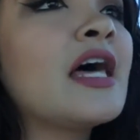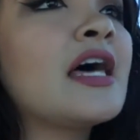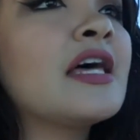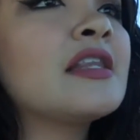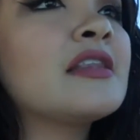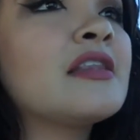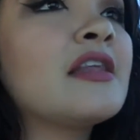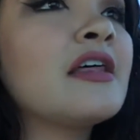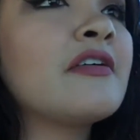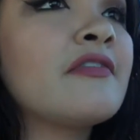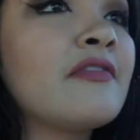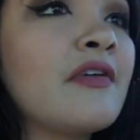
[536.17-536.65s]

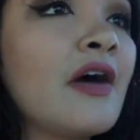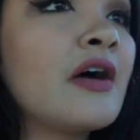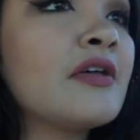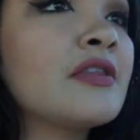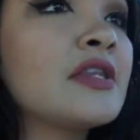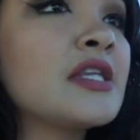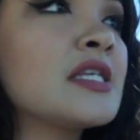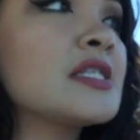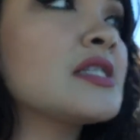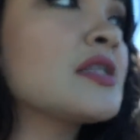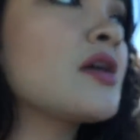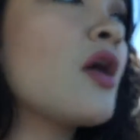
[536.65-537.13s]
that they
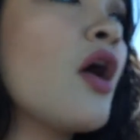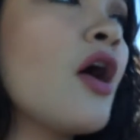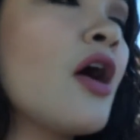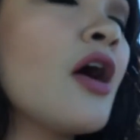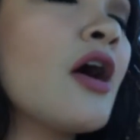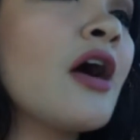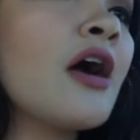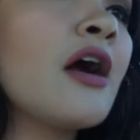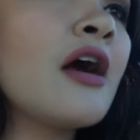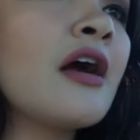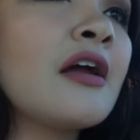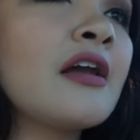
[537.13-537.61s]
found this
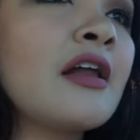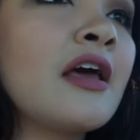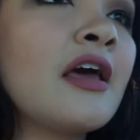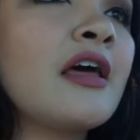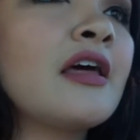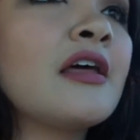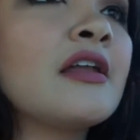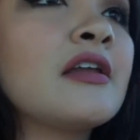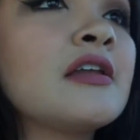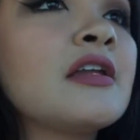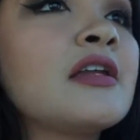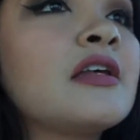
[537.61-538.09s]
card,
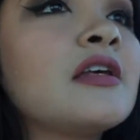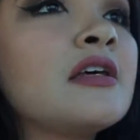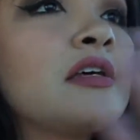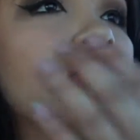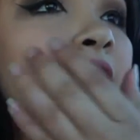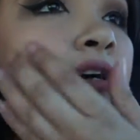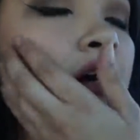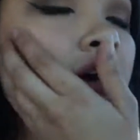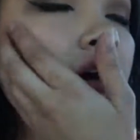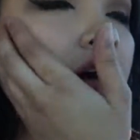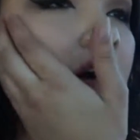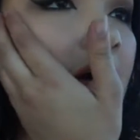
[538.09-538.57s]
and
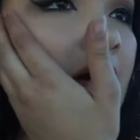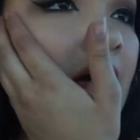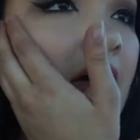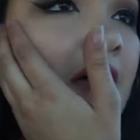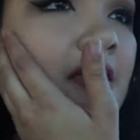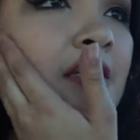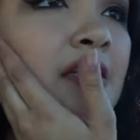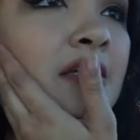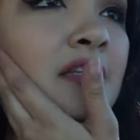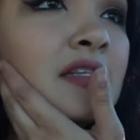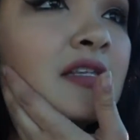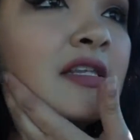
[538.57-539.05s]

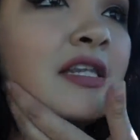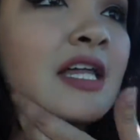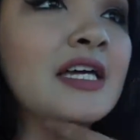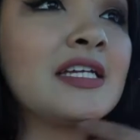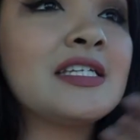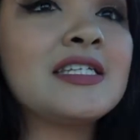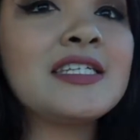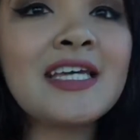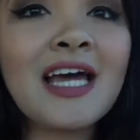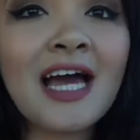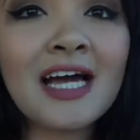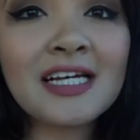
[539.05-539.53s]
they
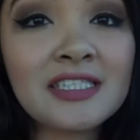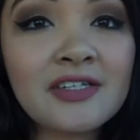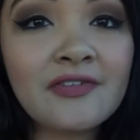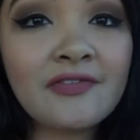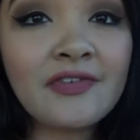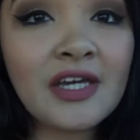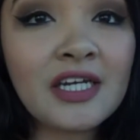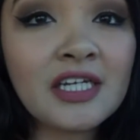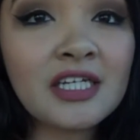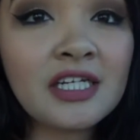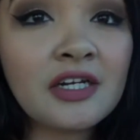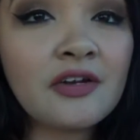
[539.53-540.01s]

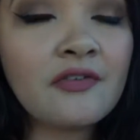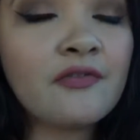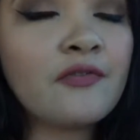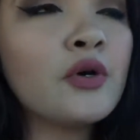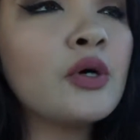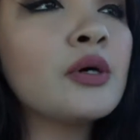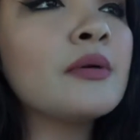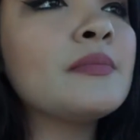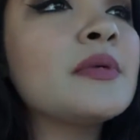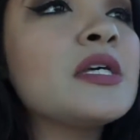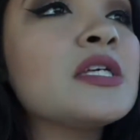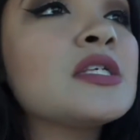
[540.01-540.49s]
deactivated it
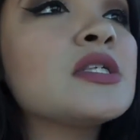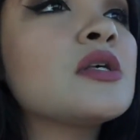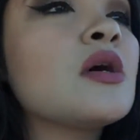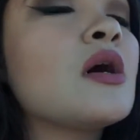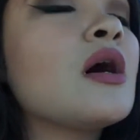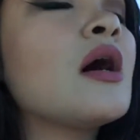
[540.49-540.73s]
for me. So